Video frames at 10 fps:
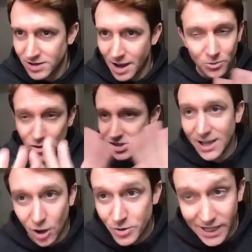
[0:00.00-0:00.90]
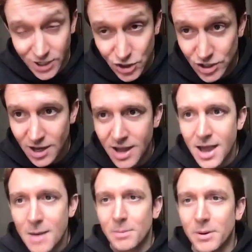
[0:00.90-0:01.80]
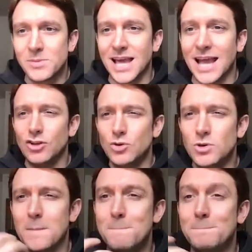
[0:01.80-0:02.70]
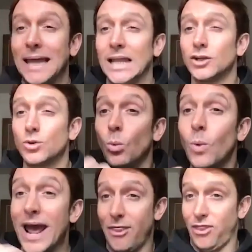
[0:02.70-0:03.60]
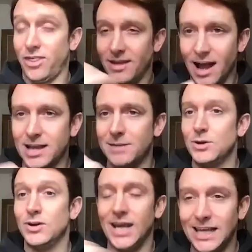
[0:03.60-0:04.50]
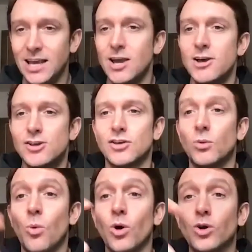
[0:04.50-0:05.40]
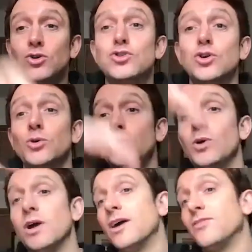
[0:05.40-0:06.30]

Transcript: I'm not saying go niche, but I'm saying that you can build with a community so that what you do,